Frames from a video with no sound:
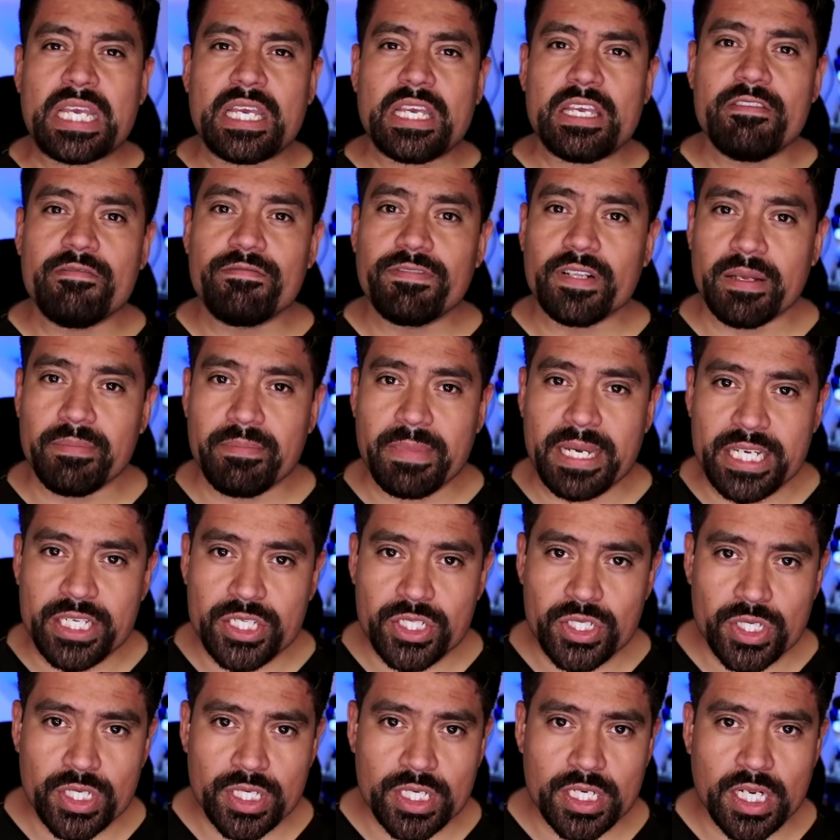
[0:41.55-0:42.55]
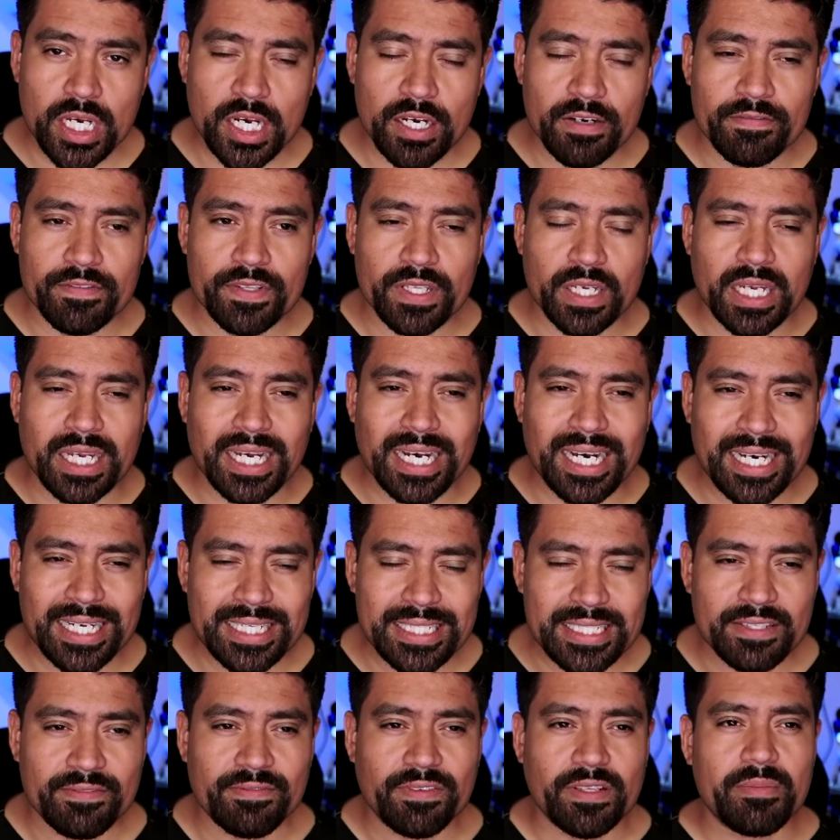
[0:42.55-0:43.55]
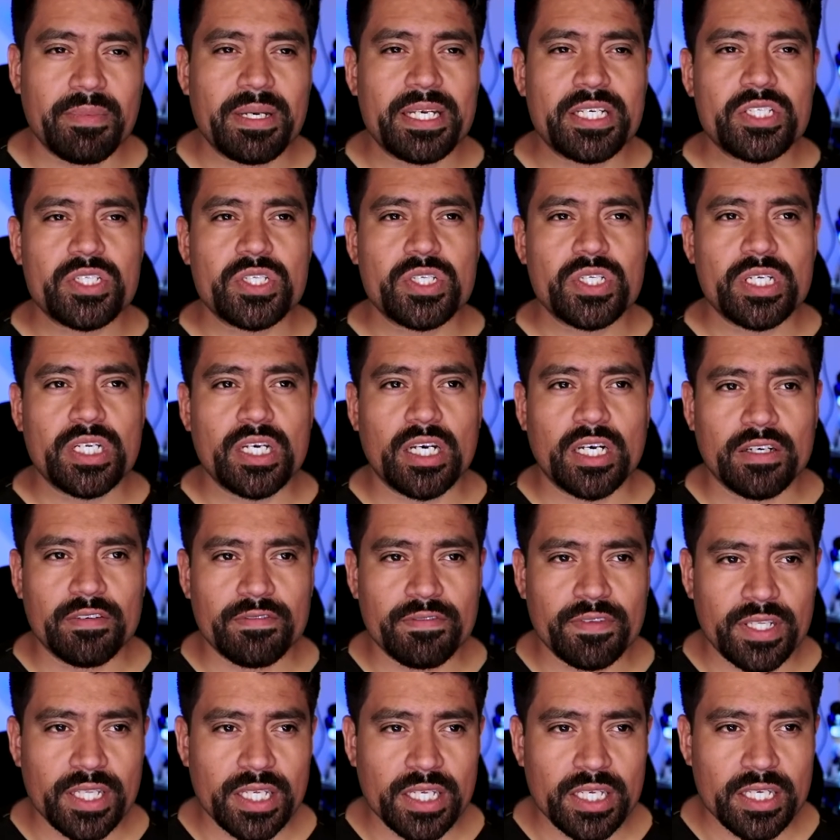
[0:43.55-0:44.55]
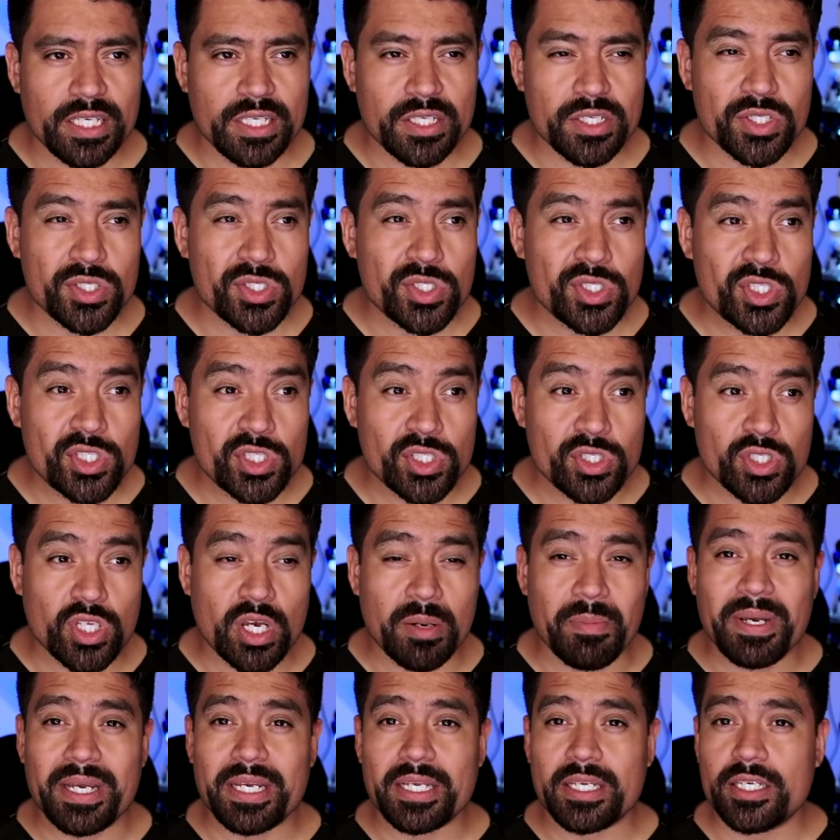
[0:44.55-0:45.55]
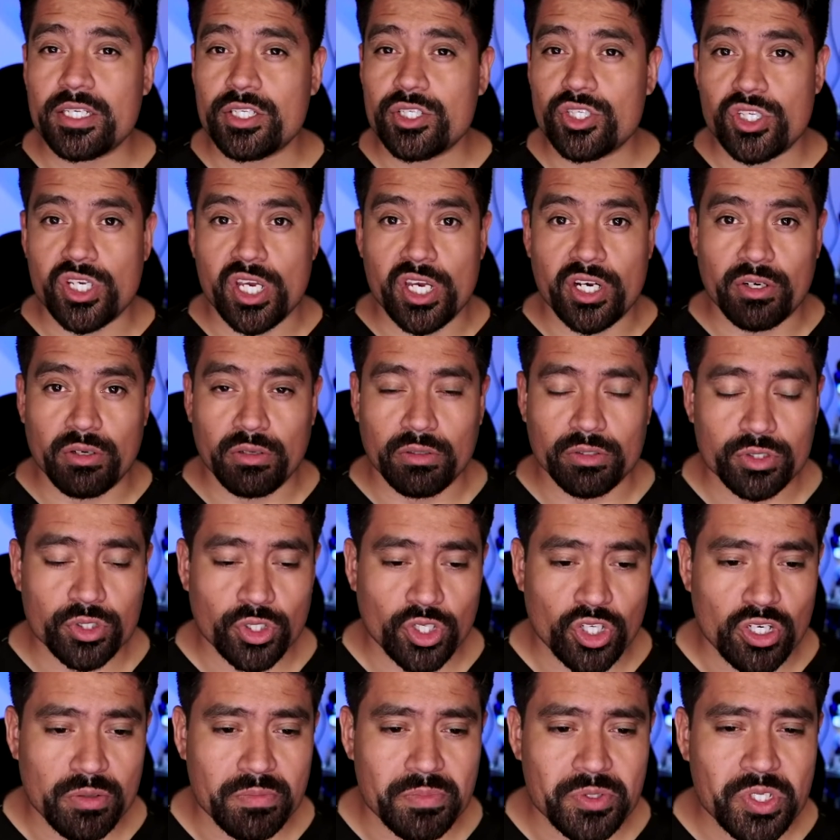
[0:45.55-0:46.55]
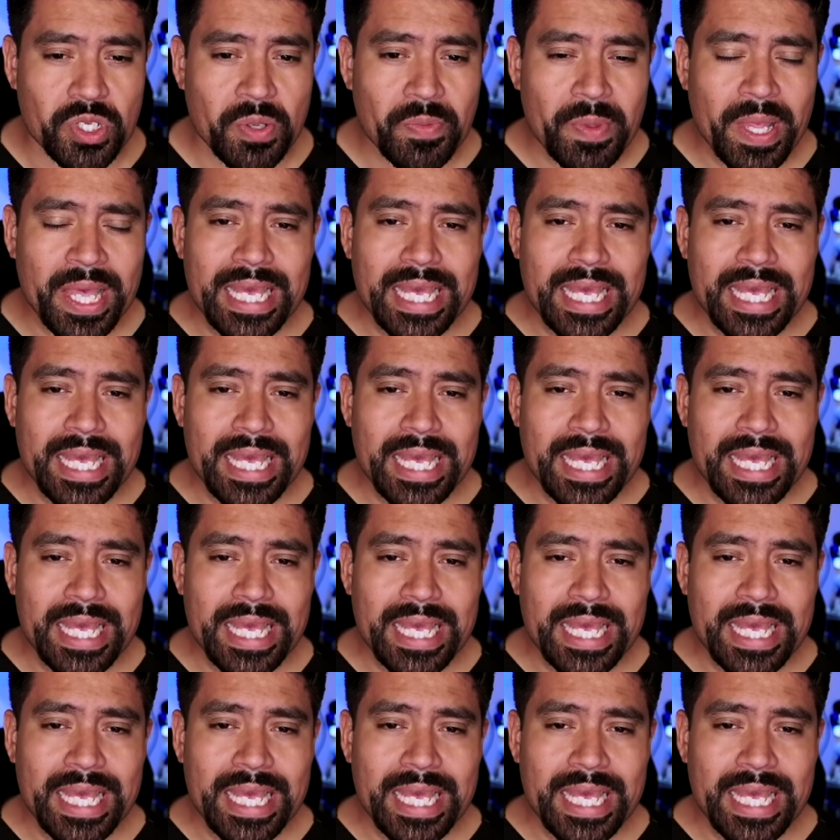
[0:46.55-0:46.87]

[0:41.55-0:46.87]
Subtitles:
inflammation of the gut, inflammation of the stomach in general terms.